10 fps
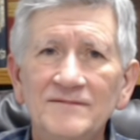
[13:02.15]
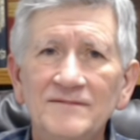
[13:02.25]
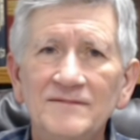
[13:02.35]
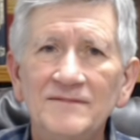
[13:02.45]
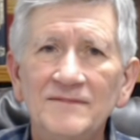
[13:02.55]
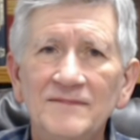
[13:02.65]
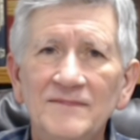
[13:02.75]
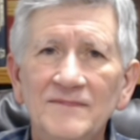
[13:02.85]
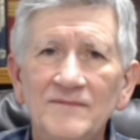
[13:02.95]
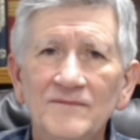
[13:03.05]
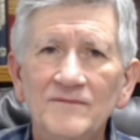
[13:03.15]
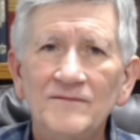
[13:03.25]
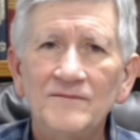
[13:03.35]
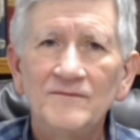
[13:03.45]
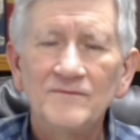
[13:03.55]

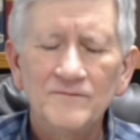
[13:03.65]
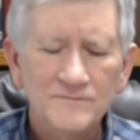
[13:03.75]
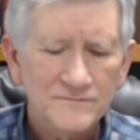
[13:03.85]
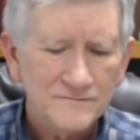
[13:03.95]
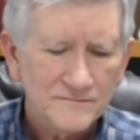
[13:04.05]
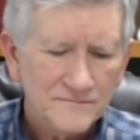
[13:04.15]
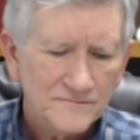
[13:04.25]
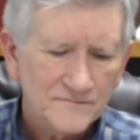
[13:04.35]
(no one is talking)